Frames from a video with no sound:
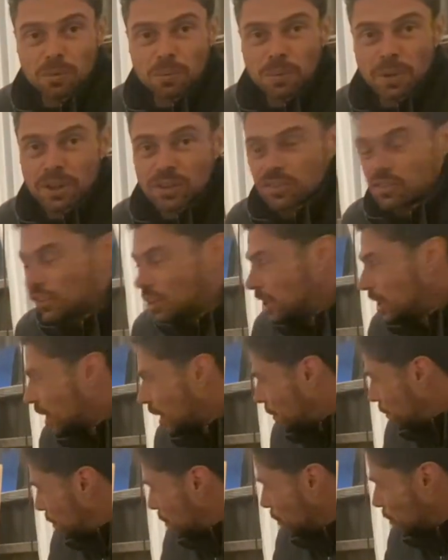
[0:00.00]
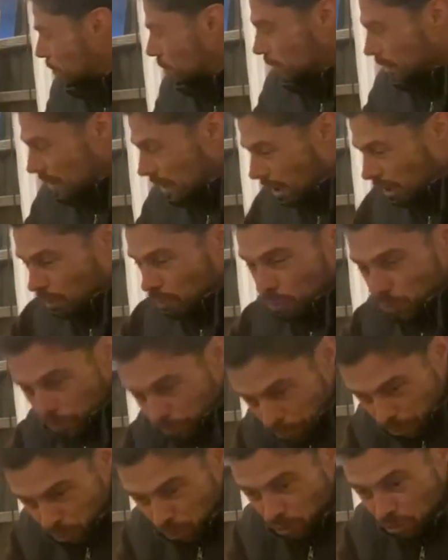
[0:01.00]
Once you lug all the
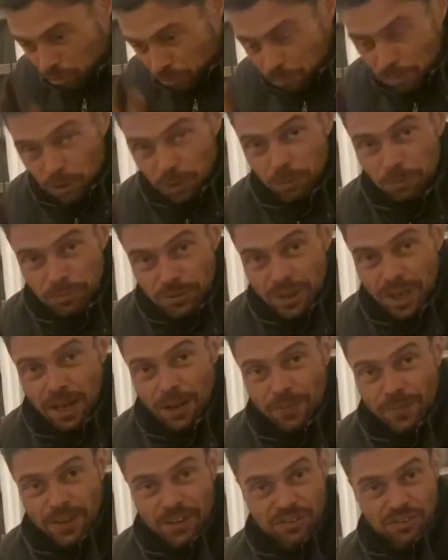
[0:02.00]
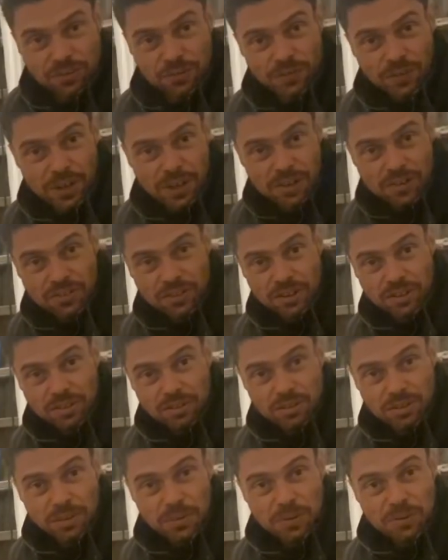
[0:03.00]
boards and put them down, that's the first thing to
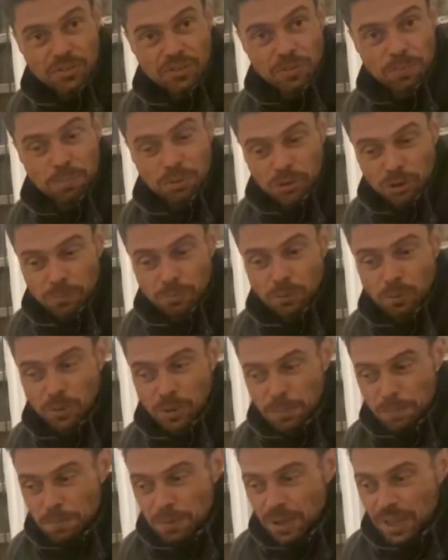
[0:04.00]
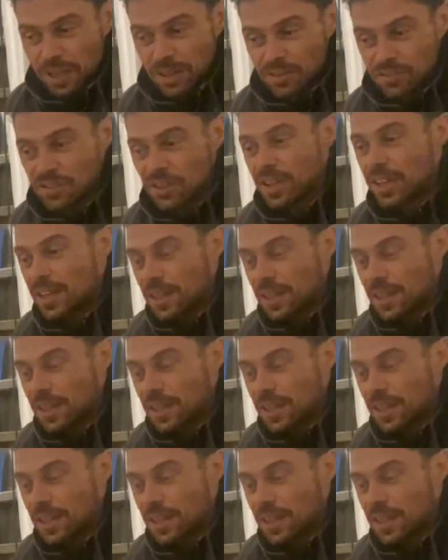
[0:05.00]
do, is to put them all in place.